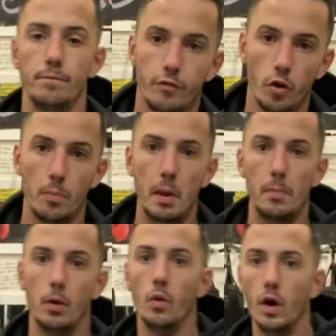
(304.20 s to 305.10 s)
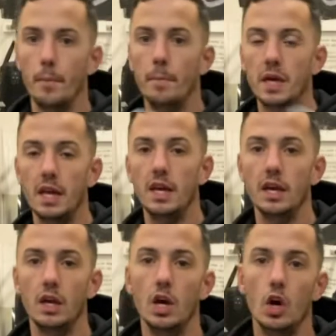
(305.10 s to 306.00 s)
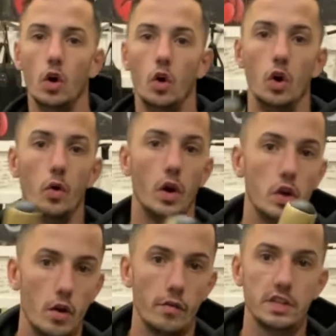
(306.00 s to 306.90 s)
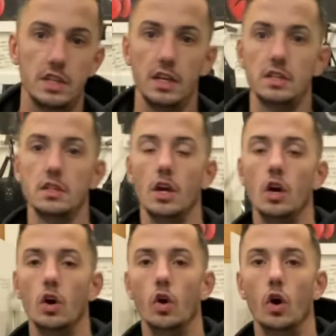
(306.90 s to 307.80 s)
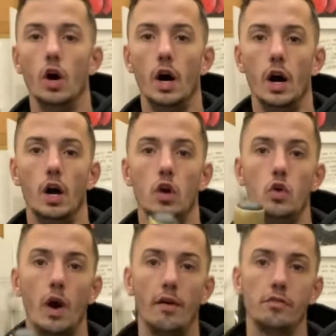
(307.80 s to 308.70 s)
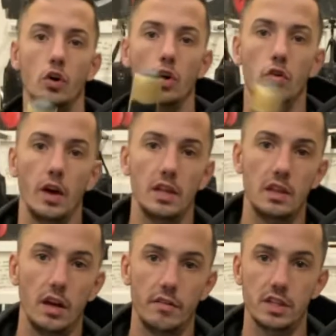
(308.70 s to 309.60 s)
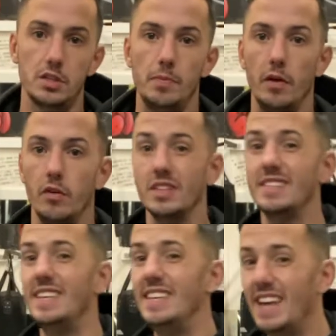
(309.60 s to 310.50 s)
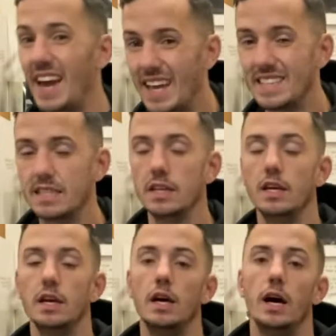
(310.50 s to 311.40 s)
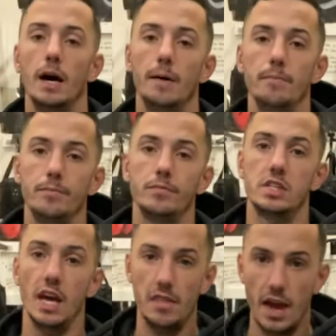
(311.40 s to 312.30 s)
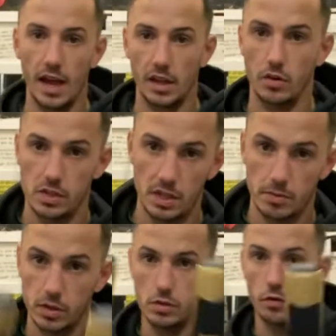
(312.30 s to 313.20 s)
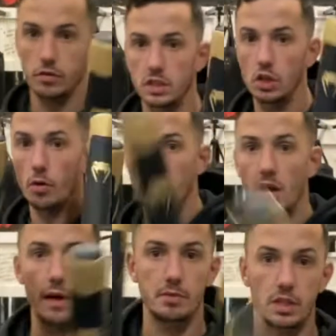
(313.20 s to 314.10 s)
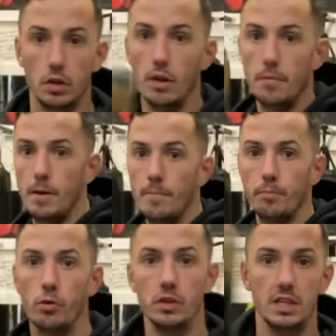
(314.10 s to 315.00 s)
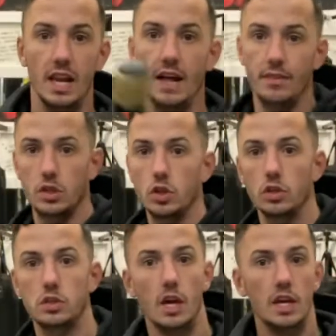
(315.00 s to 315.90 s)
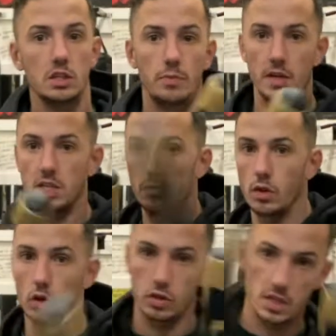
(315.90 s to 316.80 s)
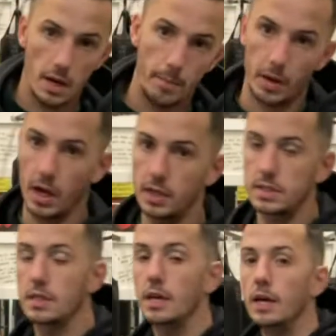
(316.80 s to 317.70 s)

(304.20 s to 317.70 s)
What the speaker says: for people who are beginning or who are novices or who haven't got a great deal of experience yet to get the accuracy, because you've obviously got to be absolutely pinpoint to land the shots, especially with hooks and uppercuts.